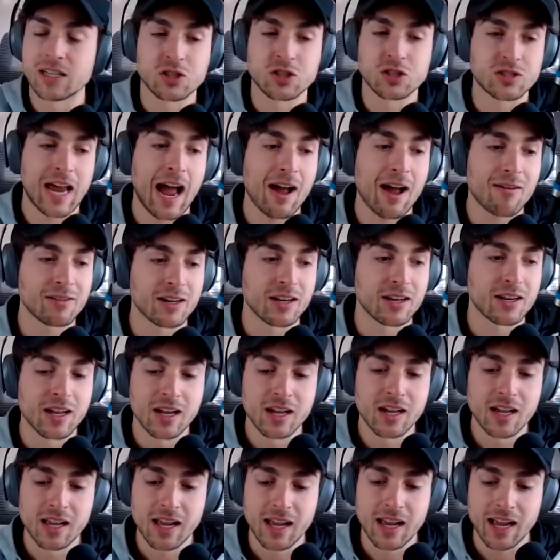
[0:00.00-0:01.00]
just having,
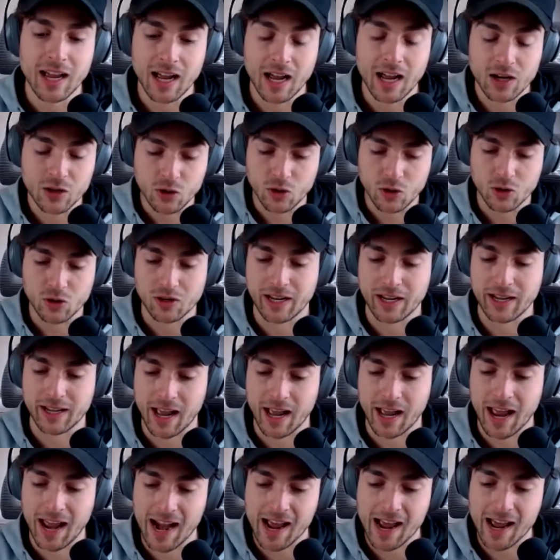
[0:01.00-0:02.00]

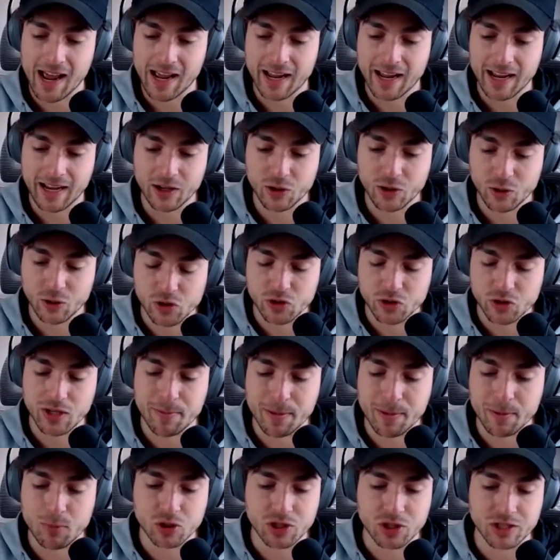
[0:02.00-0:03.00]
you see
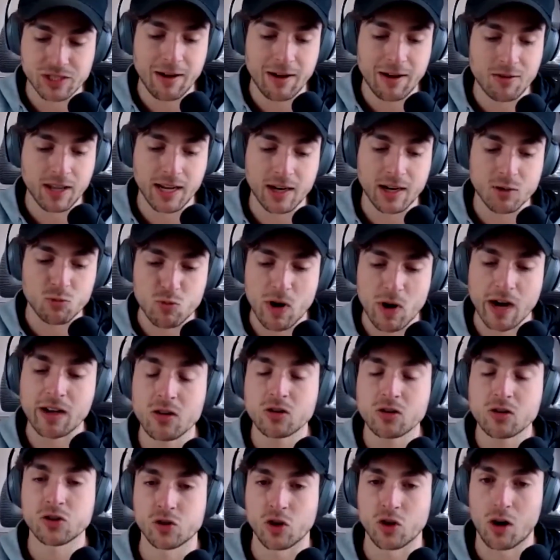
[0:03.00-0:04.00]
people just having like a
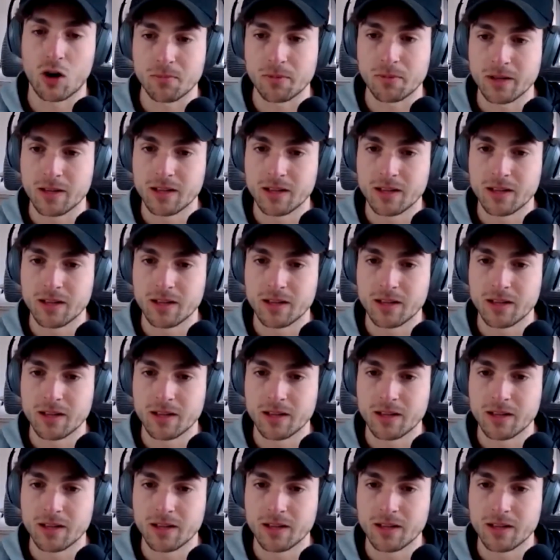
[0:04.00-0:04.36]
regular job.